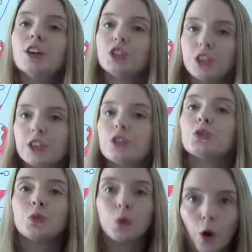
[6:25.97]
she can
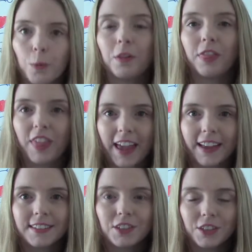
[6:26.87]
do normal
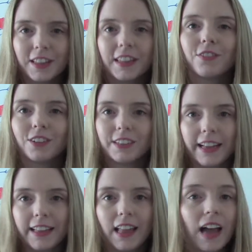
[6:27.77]
things, she can live her
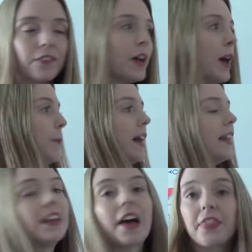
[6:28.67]
daily life,
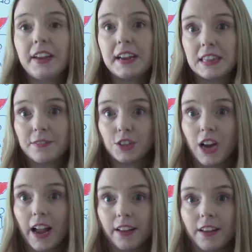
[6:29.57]
but nothing in the
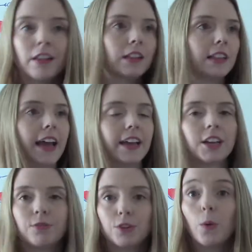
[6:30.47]
vagina, like
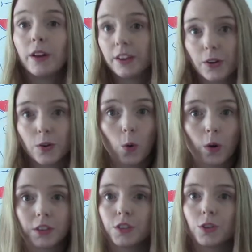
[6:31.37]
no
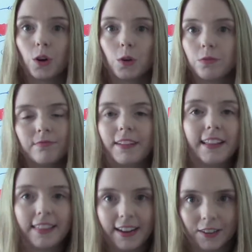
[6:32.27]
intercourse, no
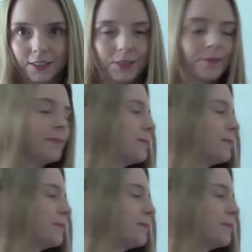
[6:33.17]
anything else.